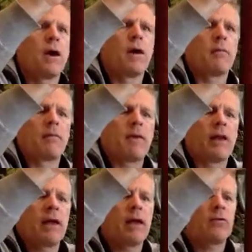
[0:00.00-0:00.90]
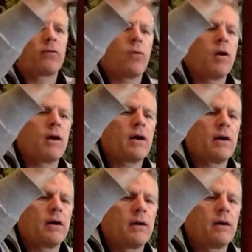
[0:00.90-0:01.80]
I've got x, y,